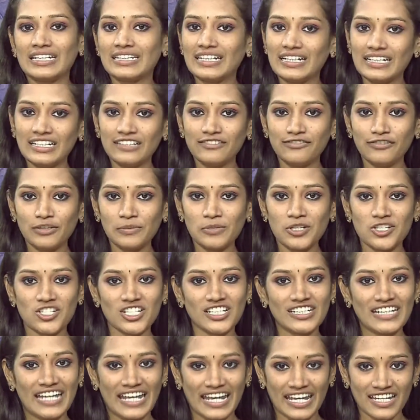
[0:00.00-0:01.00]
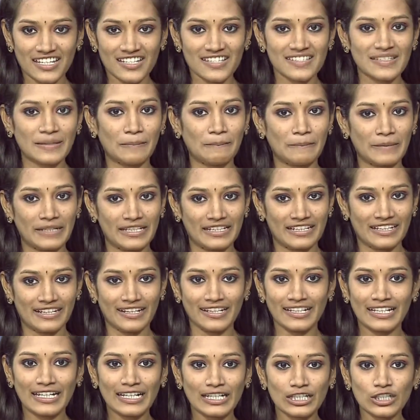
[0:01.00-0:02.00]
Information age is a
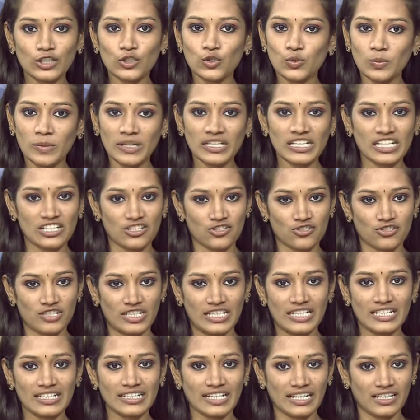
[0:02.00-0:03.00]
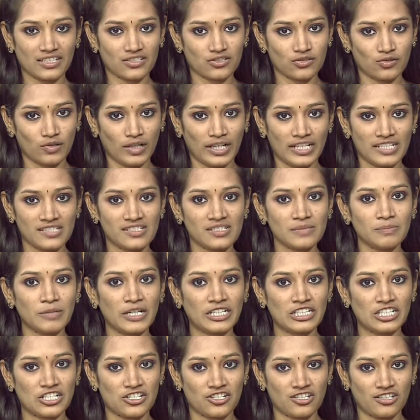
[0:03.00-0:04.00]
period in human history characterized by
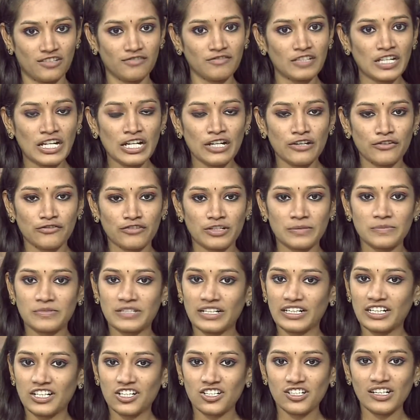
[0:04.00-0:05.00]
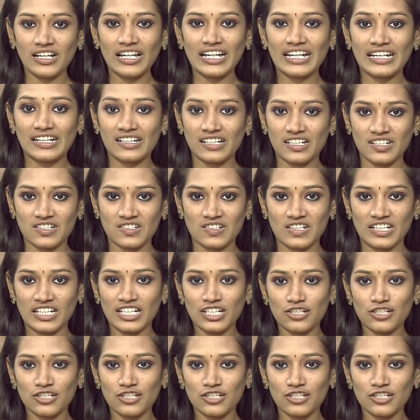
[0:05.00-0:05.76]
the shift from traditional industry